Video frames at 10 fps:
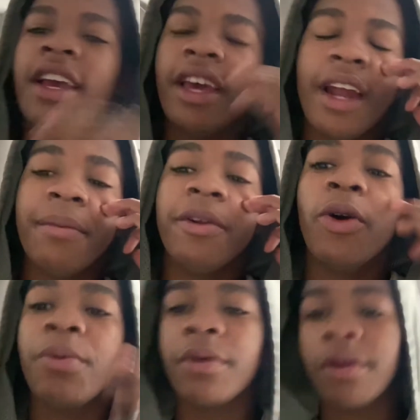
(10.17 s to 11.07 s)
and I've been
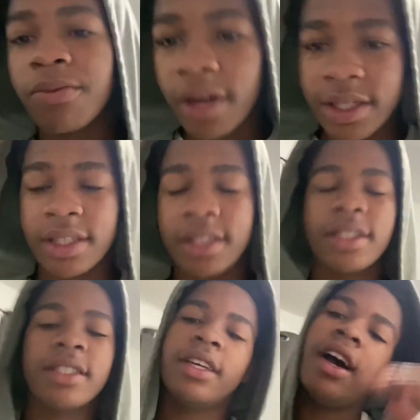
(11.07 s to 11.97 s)
opening
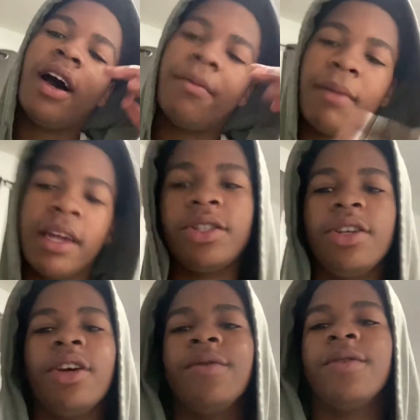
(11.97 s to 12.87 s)
presents. I'm about to show
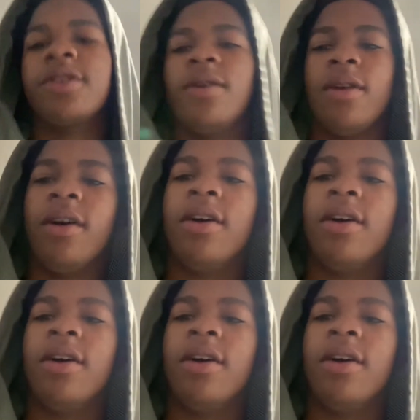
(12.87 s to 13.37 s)
y'all what's going on.